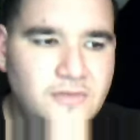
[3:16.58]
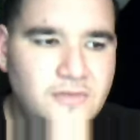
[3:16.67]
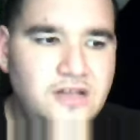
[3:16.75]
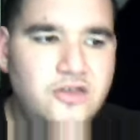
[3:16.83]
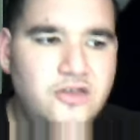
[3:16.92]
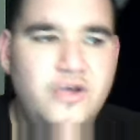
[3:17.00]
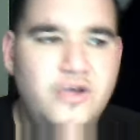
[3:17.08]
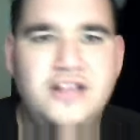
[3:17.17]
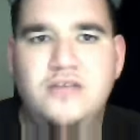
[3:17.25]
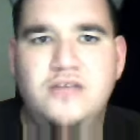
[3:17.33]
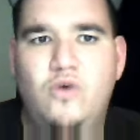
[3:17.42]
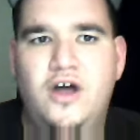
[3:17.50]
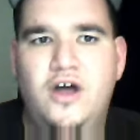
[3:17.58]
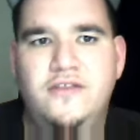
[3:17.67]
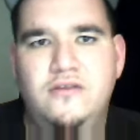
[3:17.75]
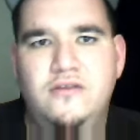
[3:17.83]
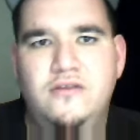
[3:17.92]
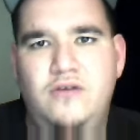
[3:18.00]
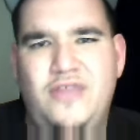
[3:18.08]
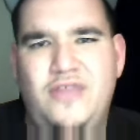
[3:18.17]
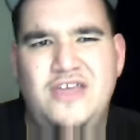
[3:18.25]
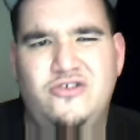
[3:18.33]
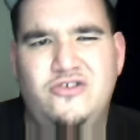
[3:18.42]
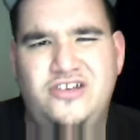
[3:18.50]
New England won, I
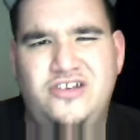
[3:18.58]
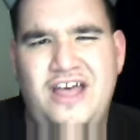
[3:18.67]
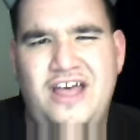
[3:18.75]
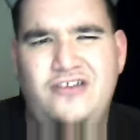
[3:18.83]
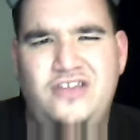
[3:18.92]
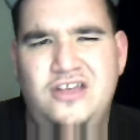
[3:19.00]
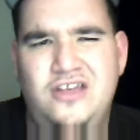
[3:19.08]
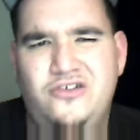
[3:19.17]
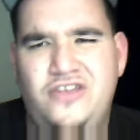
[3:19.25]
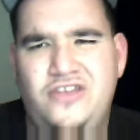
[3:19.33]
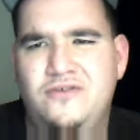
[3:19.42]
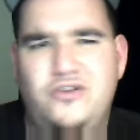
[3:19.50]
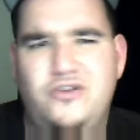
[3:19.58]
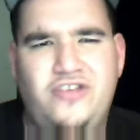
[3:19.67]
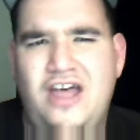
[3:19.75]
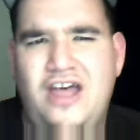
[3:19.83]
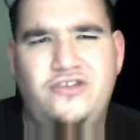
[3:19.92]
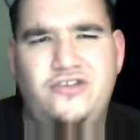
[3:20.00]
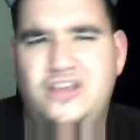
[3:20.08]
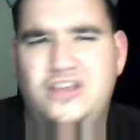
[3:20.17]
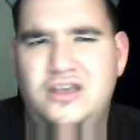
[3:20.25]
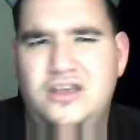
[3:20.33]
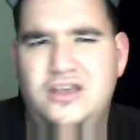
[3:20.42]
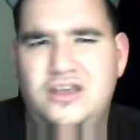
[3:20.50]
think, Grotowski or Steven
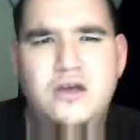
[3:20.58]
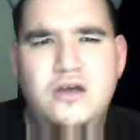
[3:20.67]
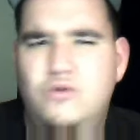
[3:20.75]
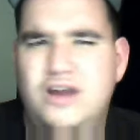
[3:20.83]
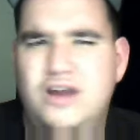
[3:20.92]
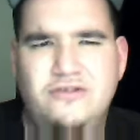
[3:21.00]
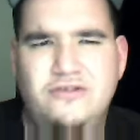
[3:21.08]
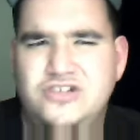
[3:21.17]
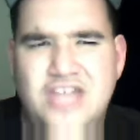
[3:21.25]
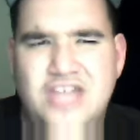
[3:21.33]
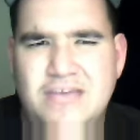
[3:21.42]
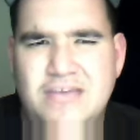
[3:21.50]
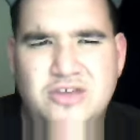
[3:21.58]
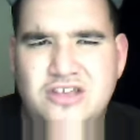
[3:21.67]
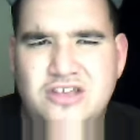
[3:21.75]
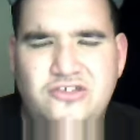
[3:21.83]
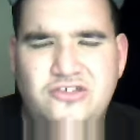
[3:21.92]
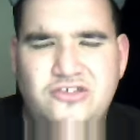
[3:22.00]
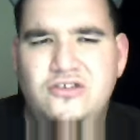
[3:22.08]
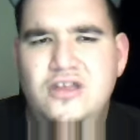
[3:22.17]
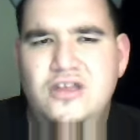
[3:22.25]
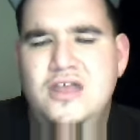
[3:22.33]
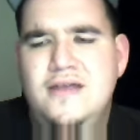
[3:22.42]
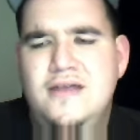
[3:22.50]
Grotowski, whatever his name is,
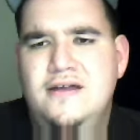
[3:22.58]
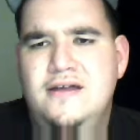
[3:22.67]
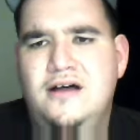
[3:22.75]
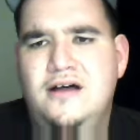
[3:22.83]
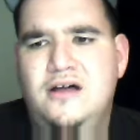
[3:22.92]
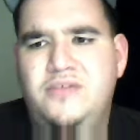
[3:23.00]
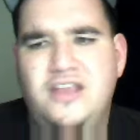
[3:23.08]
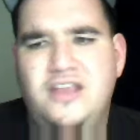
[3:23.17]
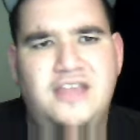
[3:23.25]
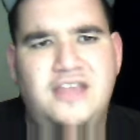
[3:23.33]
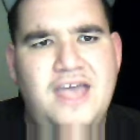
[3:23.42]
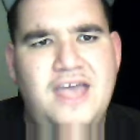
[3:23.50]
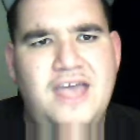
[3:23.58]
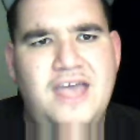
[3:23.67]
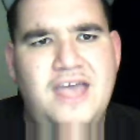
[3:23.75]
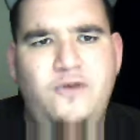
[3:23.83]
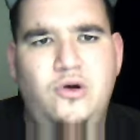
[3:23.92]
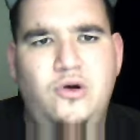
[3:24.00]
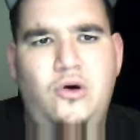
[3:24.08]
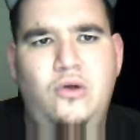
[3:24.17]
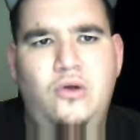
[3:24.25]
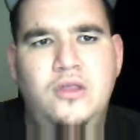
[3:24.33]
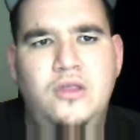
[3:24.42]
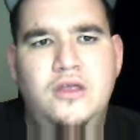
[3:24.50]
um, kicked the game winning field
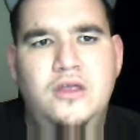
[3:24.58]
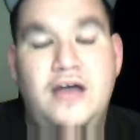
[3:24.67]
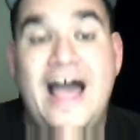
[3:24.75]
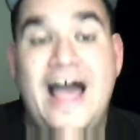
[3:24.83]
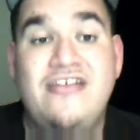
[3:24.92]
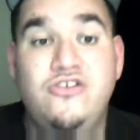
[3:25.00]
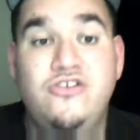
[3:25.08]
goal. I actually